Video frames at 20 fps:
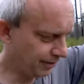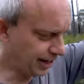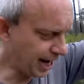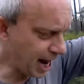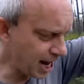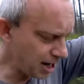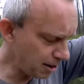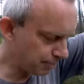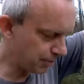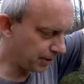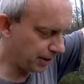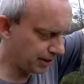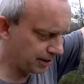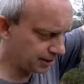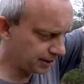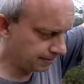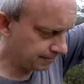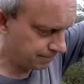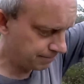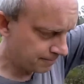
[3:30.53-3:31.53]

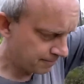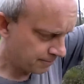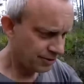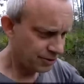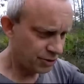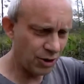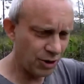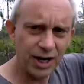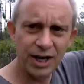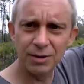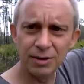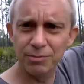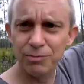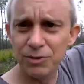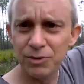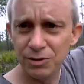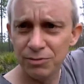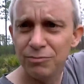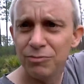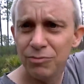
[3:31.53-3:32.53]
canopies so he
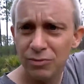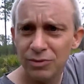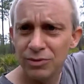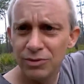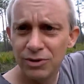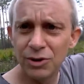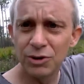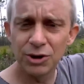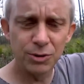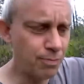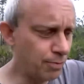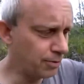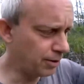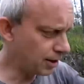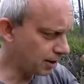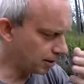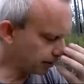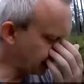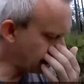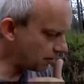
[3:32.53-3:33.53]
could do his
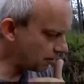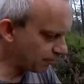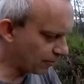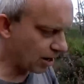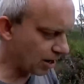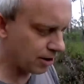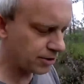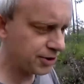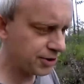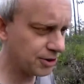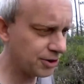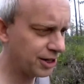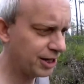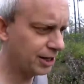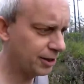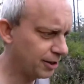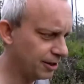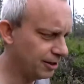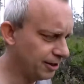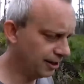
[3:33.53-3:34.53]
campfires
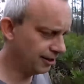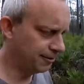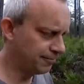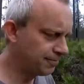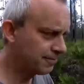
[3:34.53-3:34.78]
underneath it,